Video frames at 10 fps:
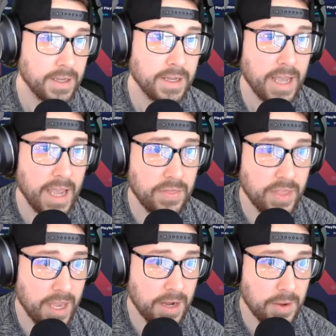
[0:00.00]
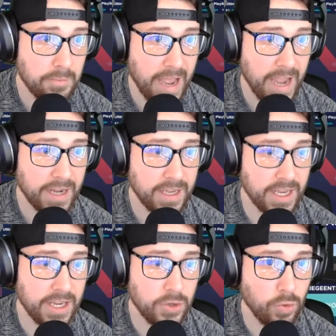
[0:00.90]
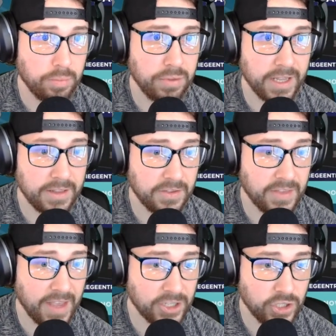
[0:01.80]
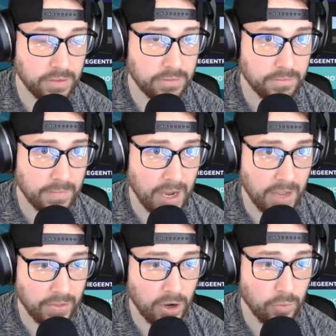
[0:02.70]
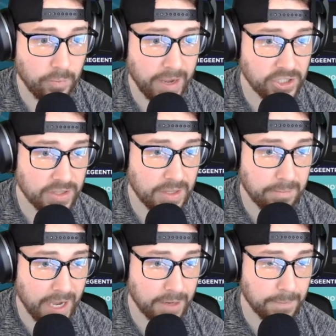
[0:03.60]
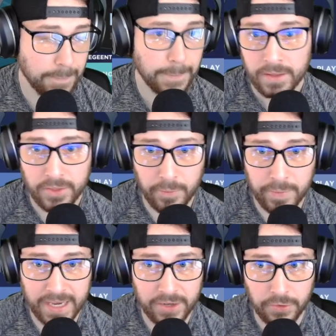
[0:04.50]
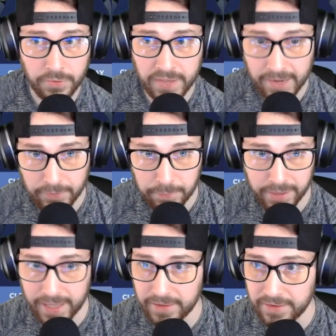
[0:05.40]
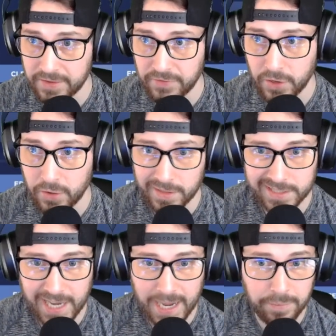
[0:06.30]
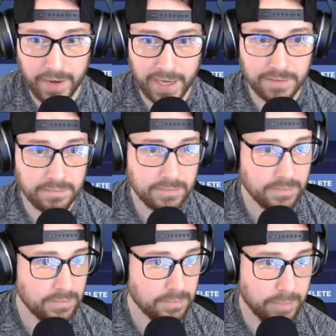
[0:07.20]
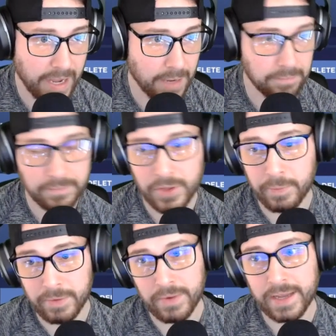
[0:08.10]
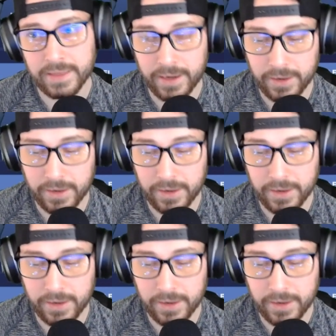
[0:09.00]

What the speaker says: and then back in your playlist section on the home page at the bottom, they'll be in your saved playlists. If you go to the top right, bam, they'll be right there.